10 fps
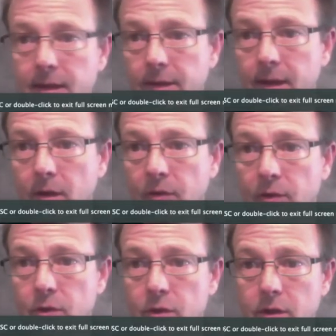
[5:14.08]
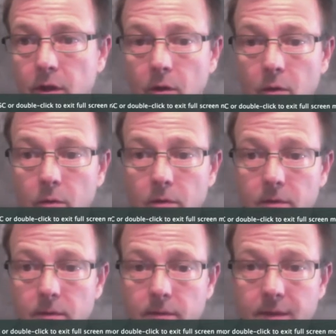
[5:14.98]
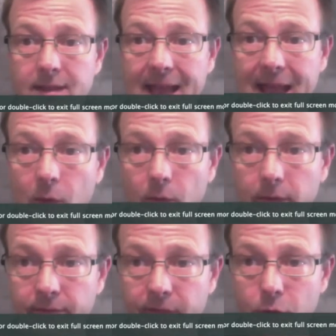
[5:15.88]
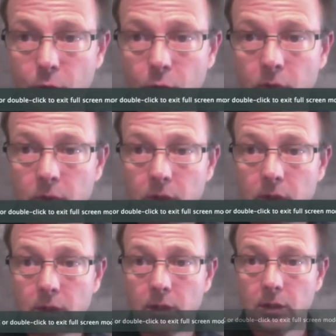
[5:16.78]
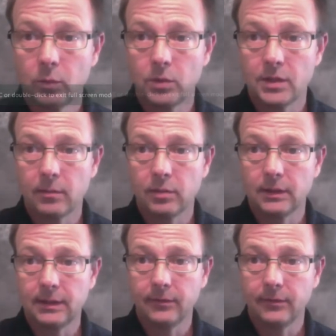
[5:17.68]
then also you can go gallery view, which I believe